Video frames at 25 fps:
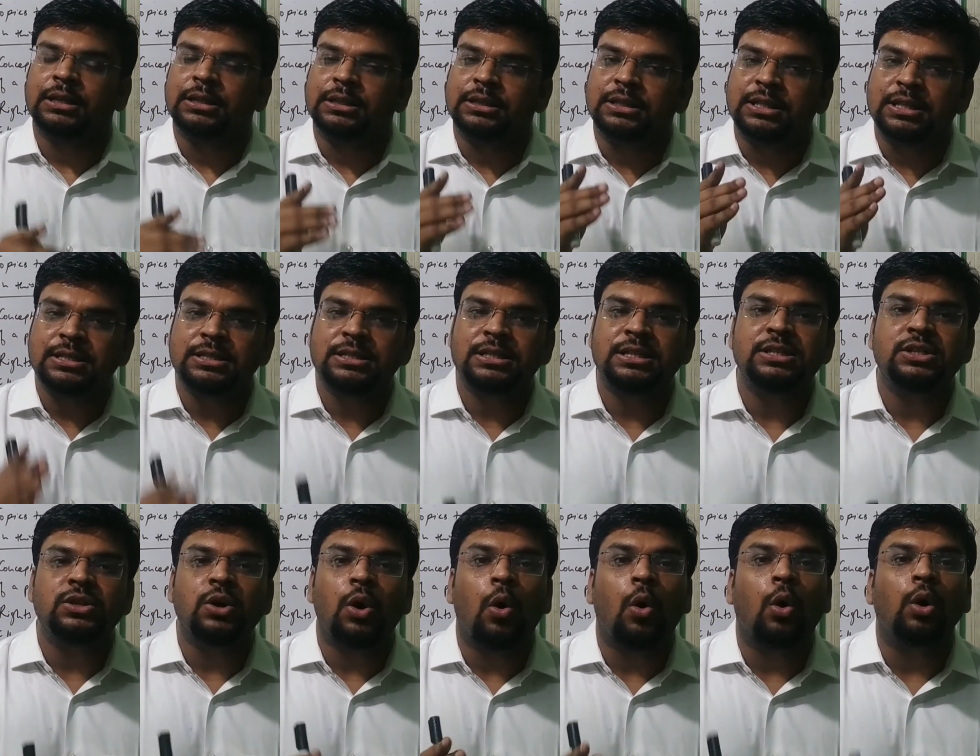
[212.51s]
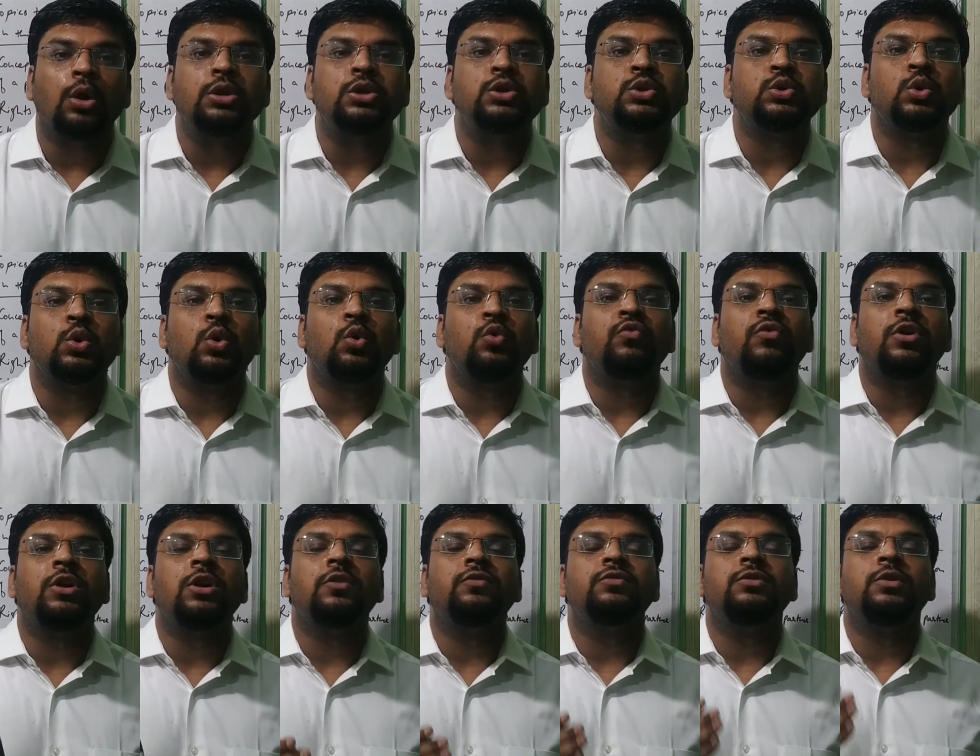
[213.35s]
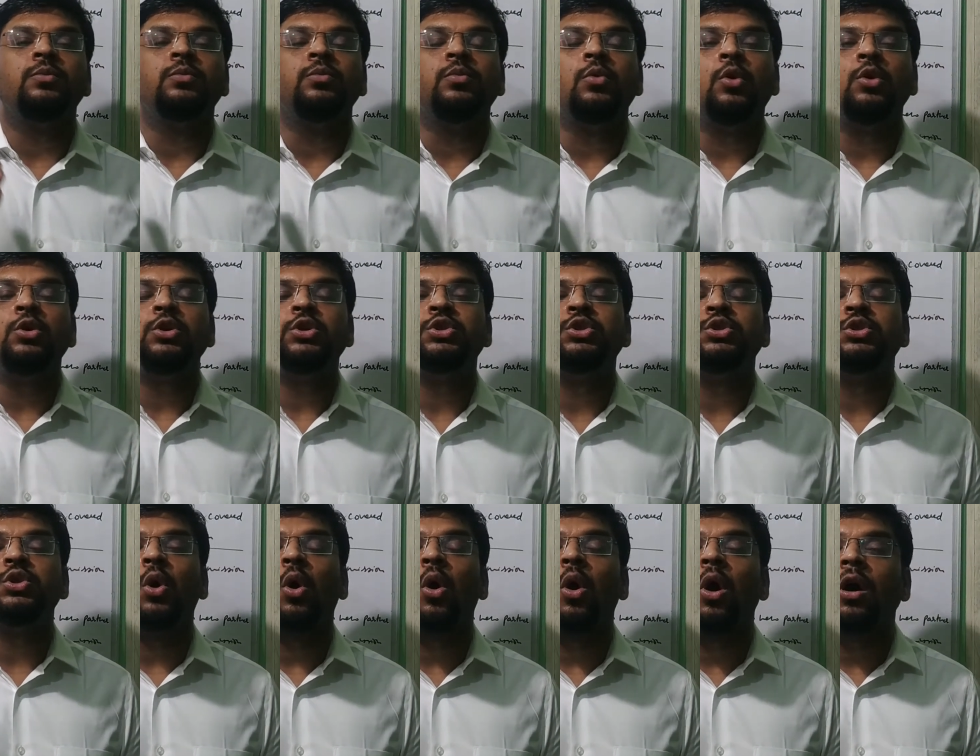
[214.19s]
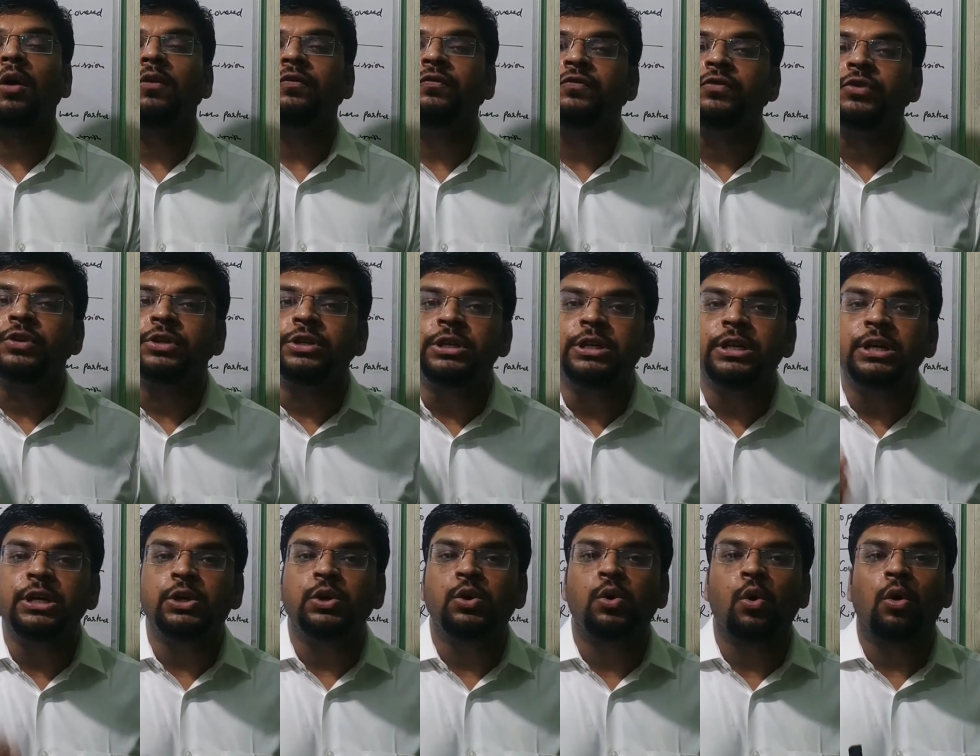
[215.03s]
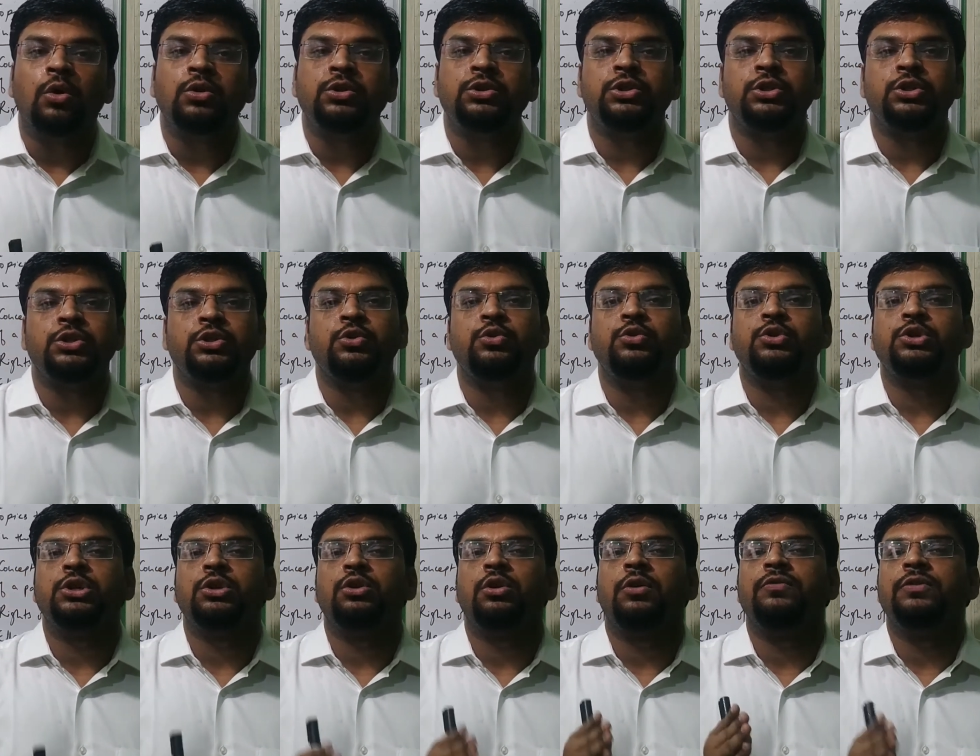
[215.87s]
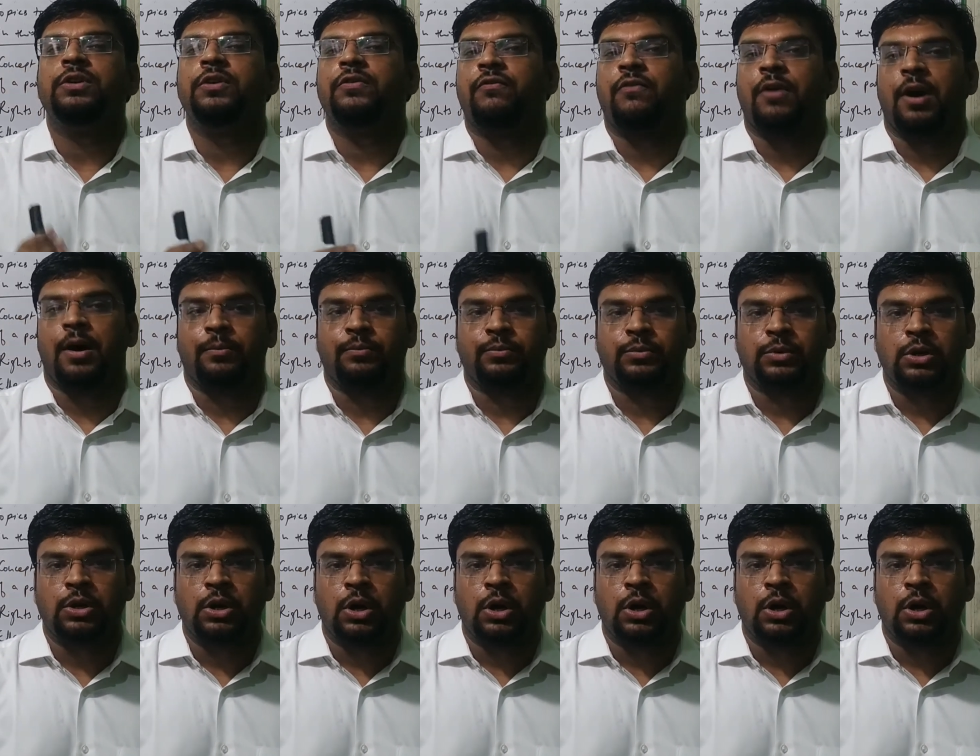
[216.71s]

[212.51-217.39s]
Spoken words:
this is also one of the modes of reconstitution of the firm.